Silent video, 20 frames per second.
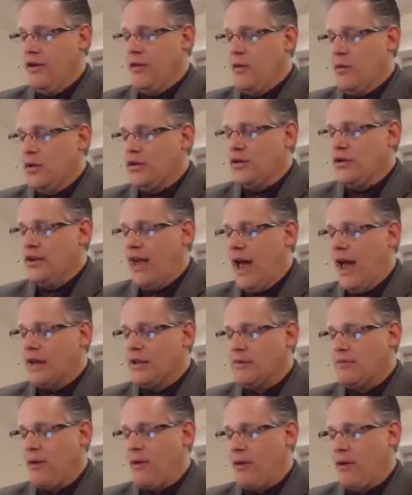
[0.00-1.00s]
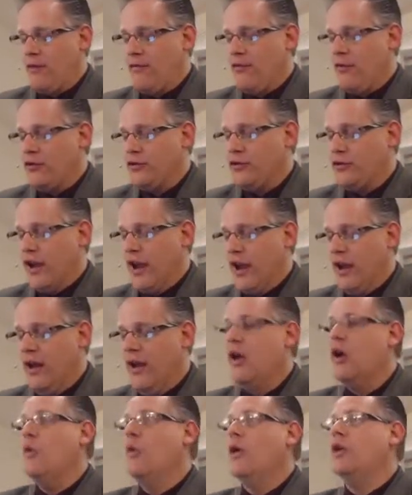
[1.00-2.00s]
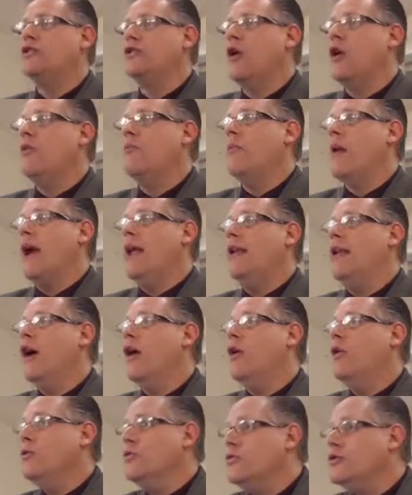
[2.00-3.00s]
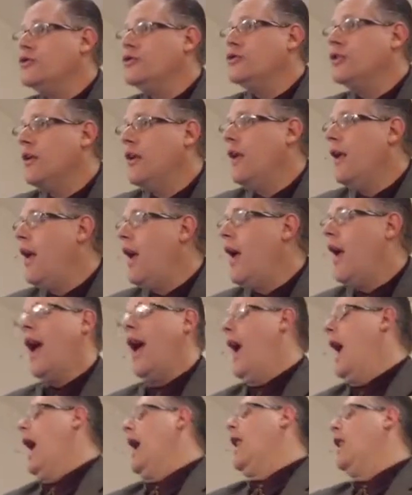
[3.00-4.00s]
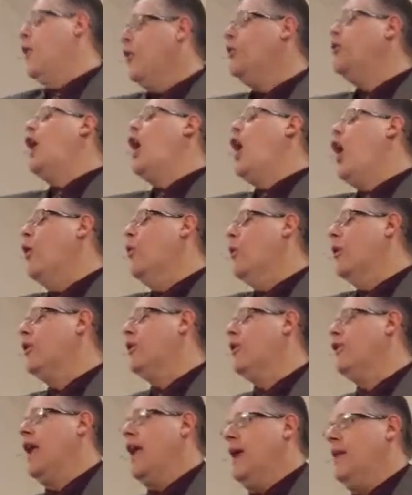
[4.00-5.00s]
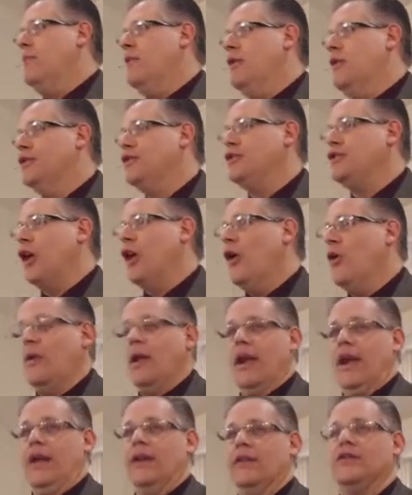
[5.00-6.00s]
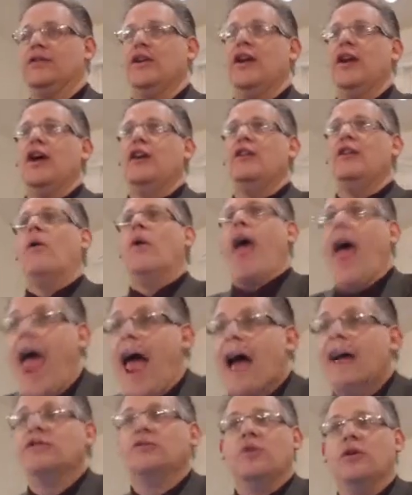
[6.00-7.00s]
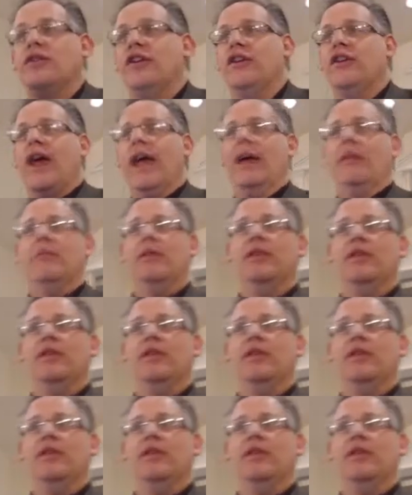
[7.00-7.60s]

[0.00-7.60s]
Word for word: what's the last part of the verse say? Which no man knows. I don't know what the name in the stone is. Don't ask what the name in